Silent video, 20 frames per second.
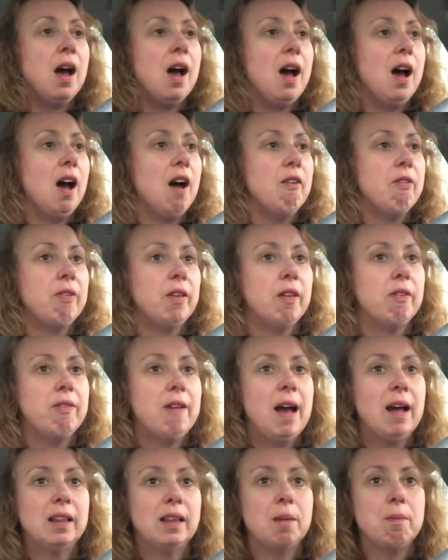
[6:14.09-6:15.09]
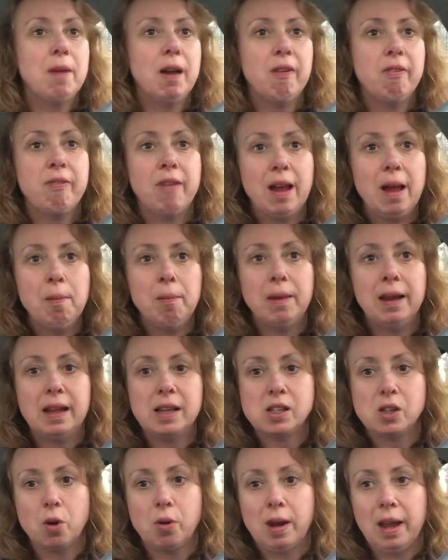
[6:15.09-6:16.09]
For the fact that my family
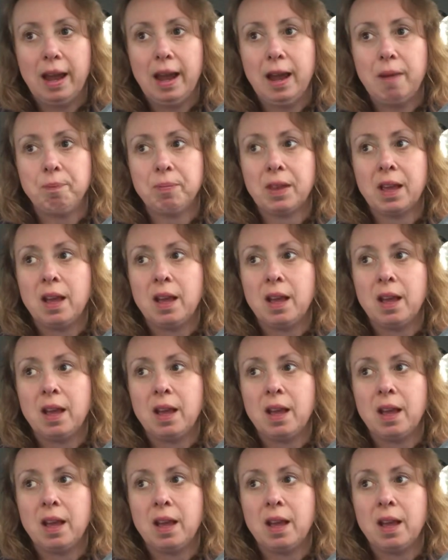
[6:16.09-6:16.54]
is okay.